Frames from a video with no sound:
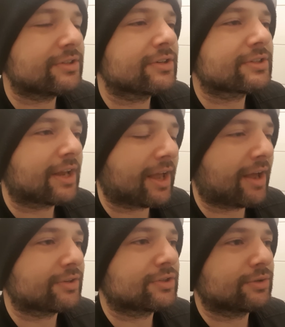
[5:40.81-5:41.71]
it just
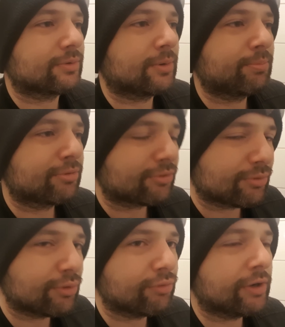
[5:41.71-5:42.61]
has to
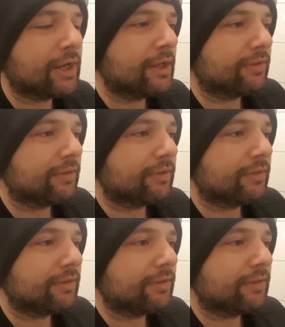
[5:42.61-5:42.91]
prove